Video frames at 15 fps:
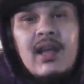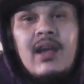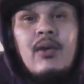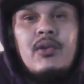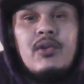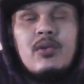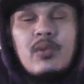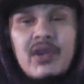I
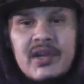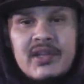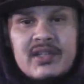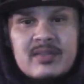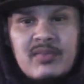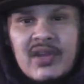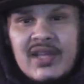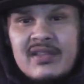don't know where it
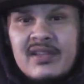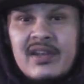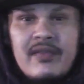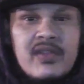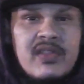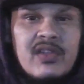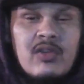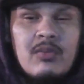is, but I did
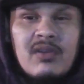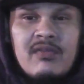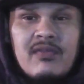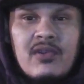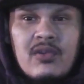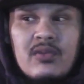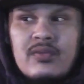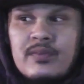everything on my
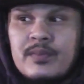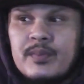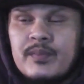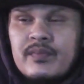phone.